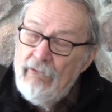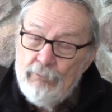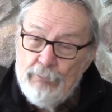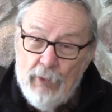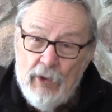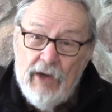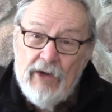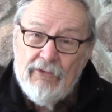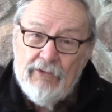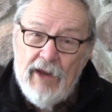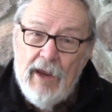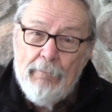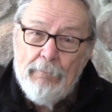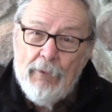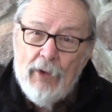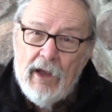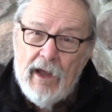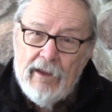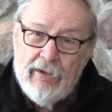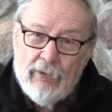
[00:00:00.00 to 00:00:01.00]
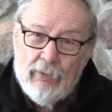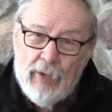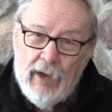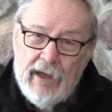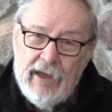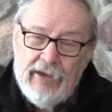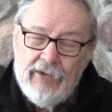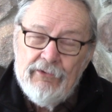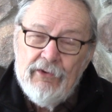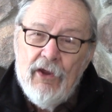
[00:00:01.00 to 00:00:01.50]
Pretty simple
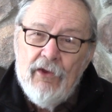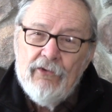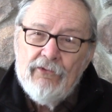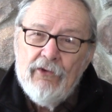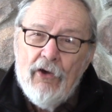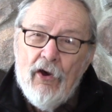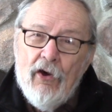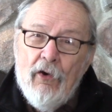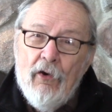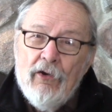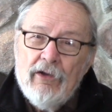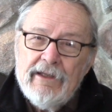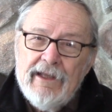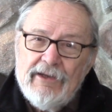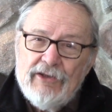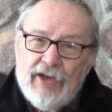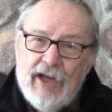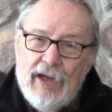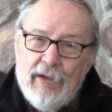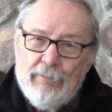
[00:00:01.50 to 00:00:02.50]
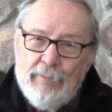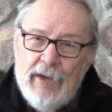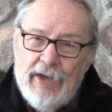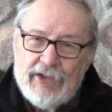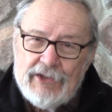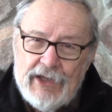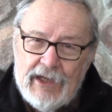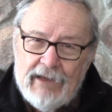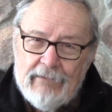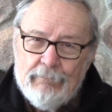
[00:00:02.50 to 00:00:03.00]
otherwise. So let's get
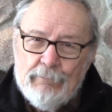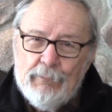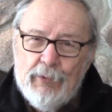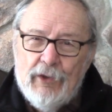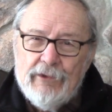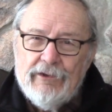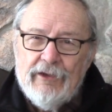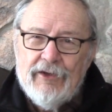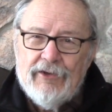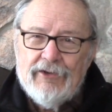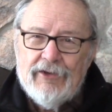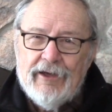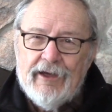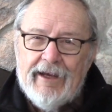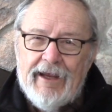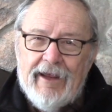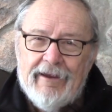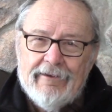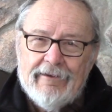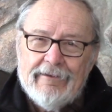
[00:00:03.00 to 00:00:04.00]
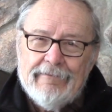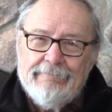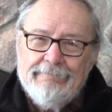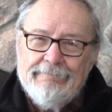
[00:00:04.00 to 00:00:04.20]
busy and put this together.